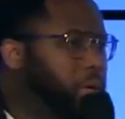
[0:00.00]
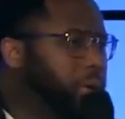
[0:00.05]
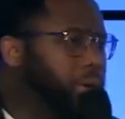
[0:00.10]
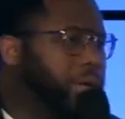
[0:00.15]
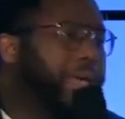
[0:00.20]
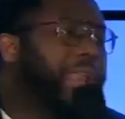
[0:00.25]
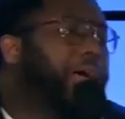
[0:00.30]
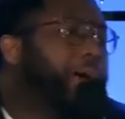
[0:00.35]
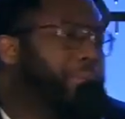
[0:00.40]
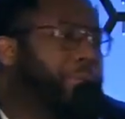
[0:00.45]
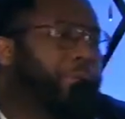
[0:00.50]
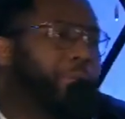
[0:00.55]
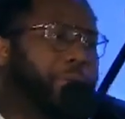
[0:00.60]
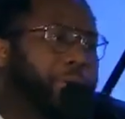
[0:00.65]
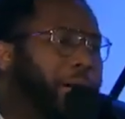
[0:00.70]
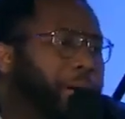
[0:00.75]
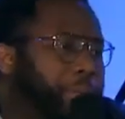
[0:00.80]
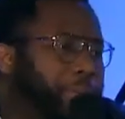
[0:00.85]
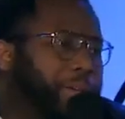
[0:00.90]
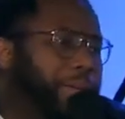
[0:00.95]
And I'm new.
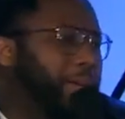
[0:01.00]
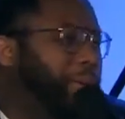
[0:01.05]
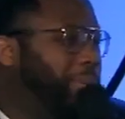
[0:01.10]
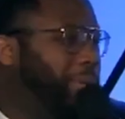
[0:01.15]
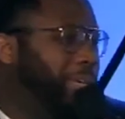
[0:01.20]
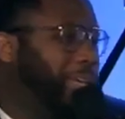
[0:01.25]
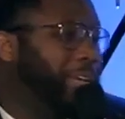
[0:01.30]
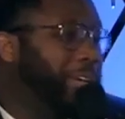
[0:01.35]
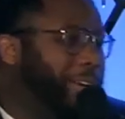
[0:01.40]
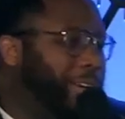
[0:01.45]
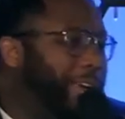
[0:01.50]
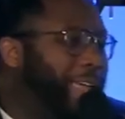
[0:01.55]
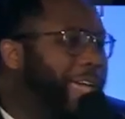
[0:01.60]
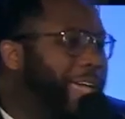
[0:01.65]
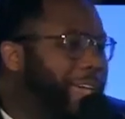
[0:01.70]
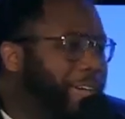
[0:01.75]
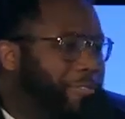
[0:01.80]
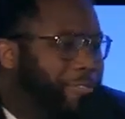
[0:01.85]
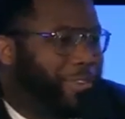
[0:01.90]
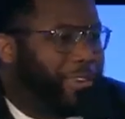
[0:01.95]
I'm a, I'm a year and a
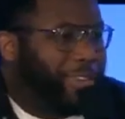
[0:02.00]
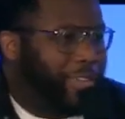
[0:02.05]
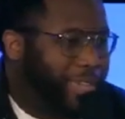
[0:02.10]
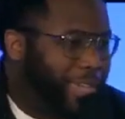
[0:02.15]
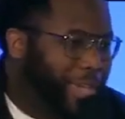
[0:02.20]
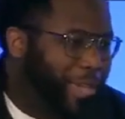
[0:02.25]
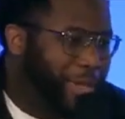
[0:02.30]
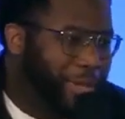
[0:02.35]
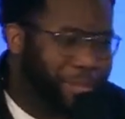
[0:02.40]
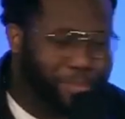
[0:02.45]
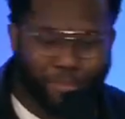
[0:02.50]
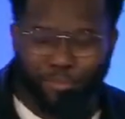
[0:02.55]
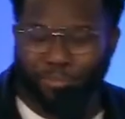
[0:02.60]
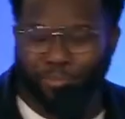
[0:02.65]
half in the game.